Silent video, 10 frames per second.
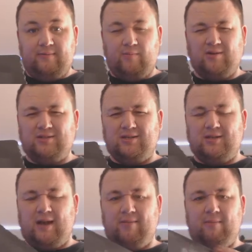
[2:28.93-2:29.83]
Most of the
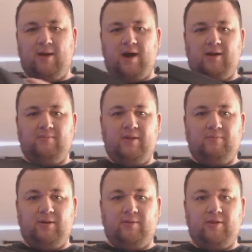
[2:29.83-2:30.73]
time they mod them, they
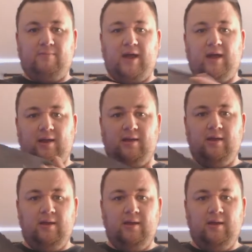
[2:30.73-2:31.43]
put them on the back.